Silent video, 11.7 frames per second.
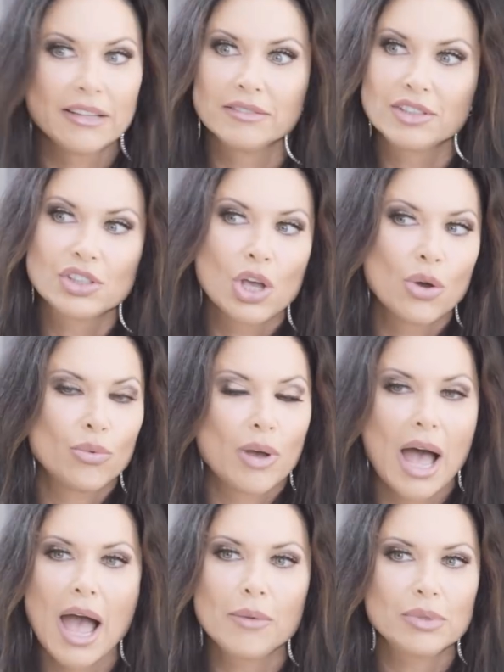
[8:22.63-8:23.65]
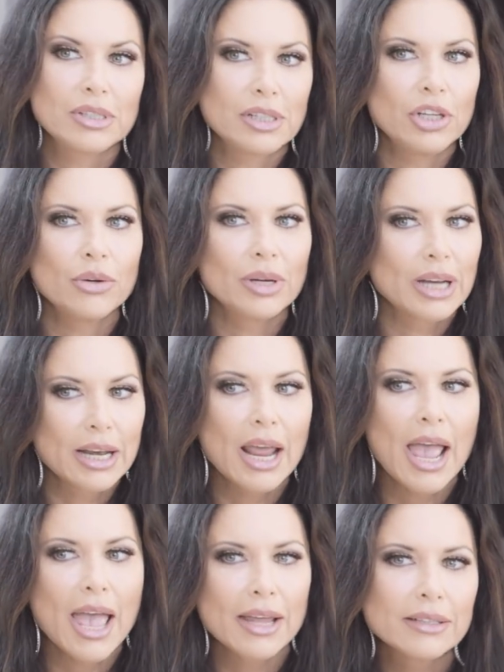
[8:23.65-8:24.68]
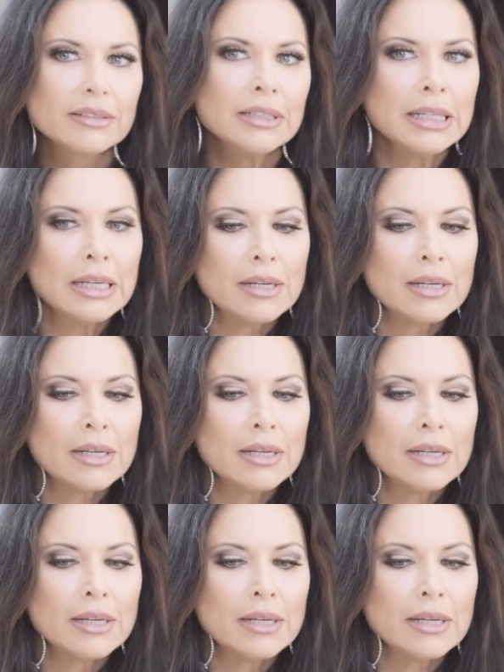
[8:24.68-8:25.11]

And so I was, you know, and